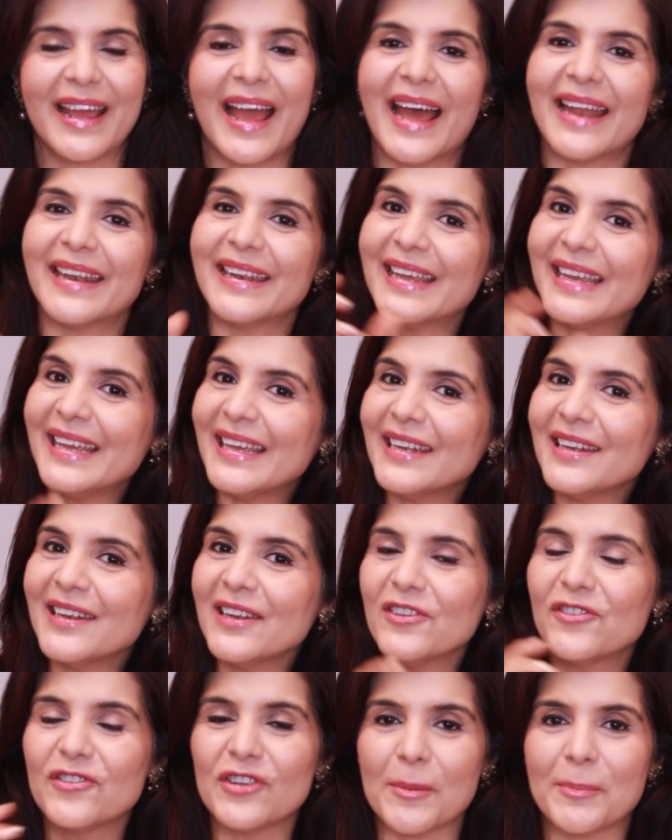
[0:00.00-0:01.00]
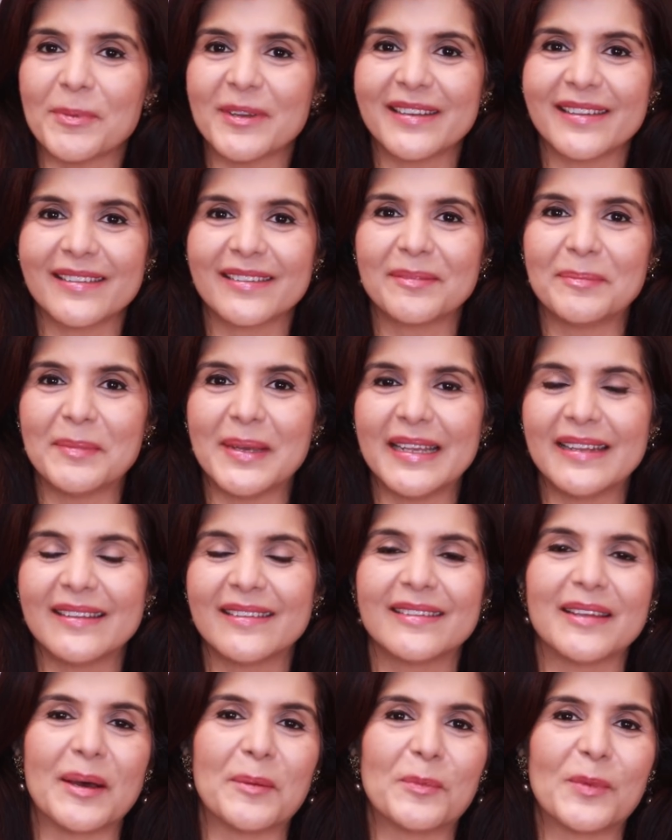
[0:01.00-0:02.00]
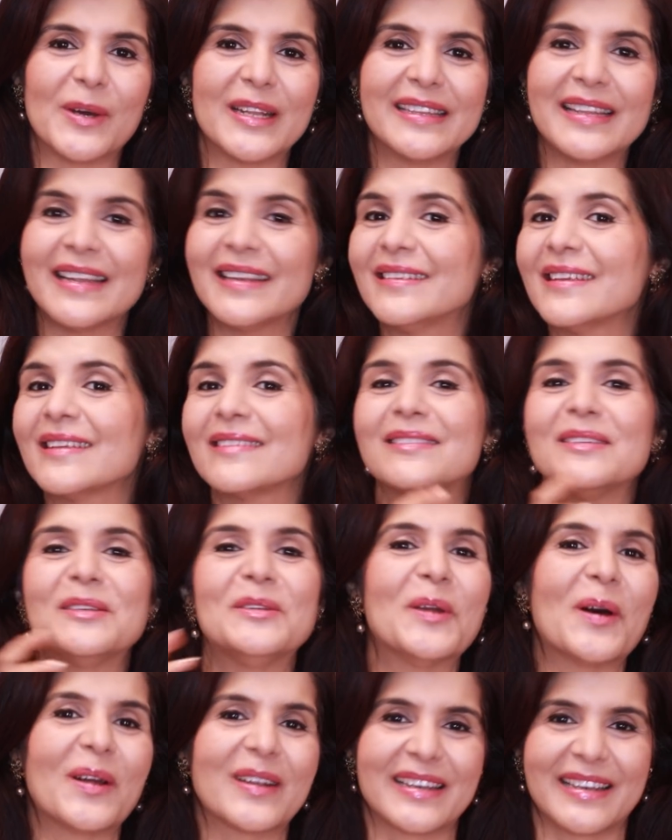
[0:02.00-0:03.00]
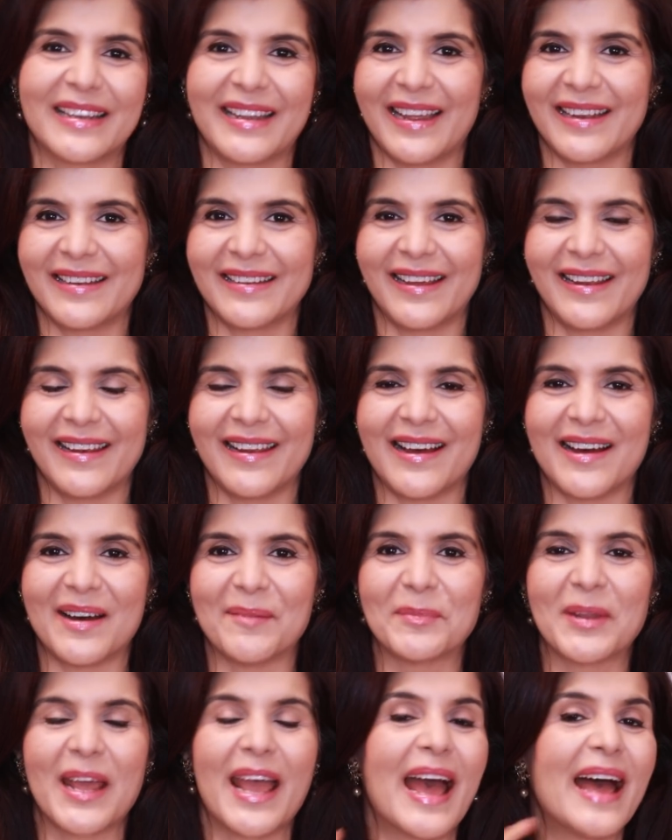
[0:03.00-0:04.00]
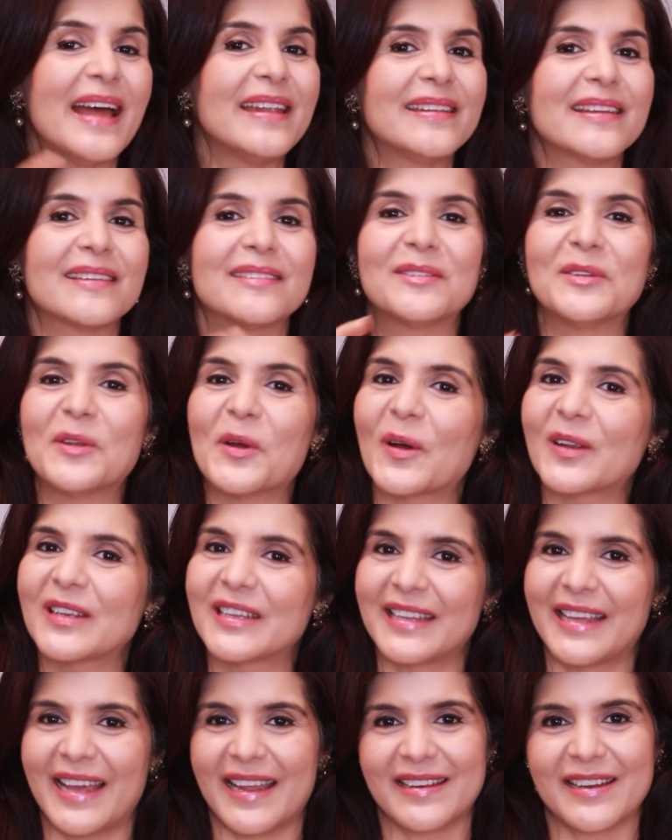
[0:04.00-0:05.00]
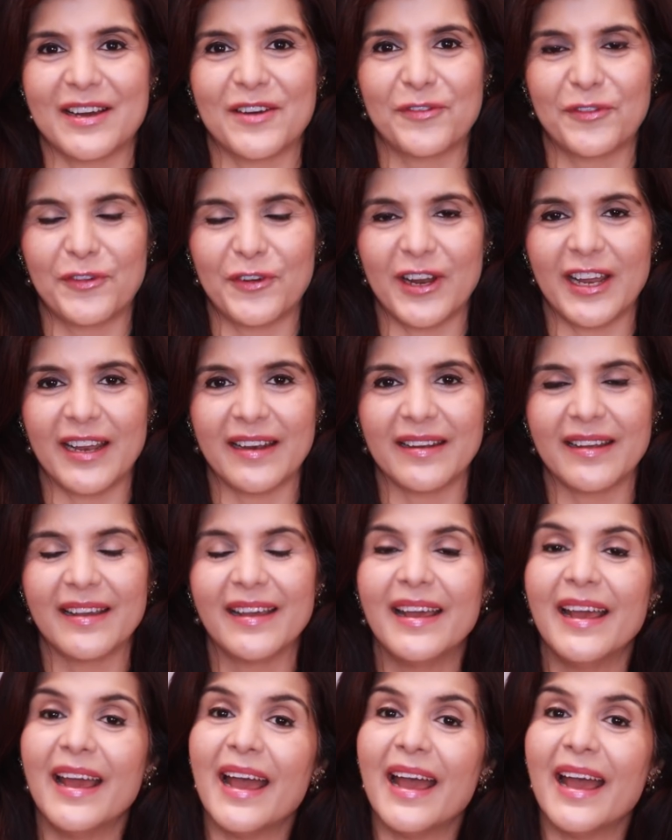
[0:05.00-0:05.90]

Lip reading: and intrepidus means someone that does not get alarmed and does not get afraid.